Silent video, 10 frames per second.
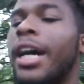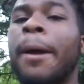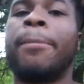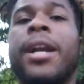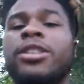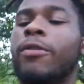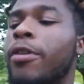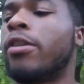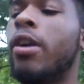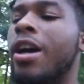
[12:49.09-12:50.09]
I got practice in a
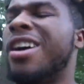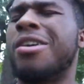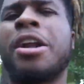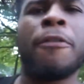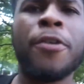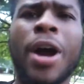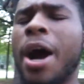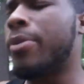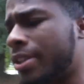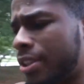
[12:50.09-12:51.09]
few, in a few
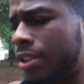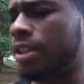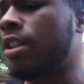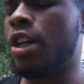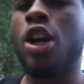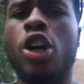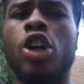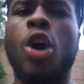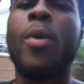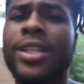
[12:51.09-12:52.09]
hours.
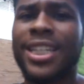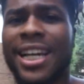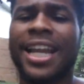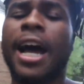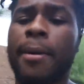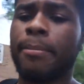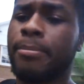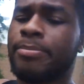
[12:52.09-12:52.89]
Go in, take a nap.